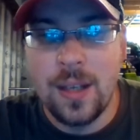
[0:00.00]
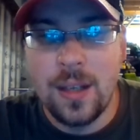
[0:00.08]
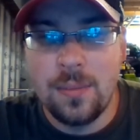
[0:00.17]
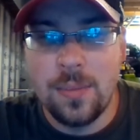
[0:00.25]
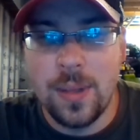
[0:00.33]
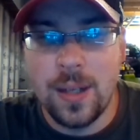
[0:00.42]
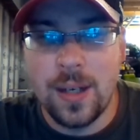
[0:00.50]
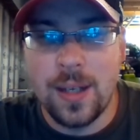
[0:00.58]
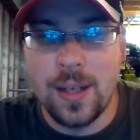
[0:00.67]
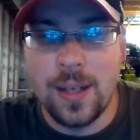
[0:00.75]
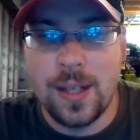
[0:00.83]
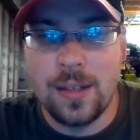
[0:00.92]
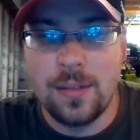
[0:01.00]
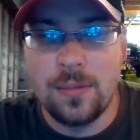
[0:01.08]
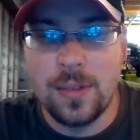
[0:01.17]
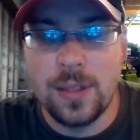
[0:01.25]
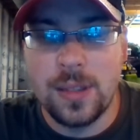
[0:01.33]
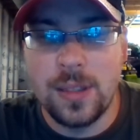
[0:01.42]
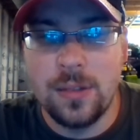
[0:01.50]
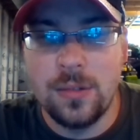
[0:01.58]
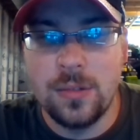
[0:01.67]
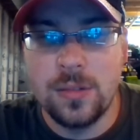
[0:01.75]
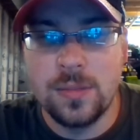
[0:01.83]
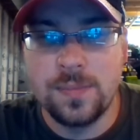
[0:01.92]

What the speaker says: but I don't really use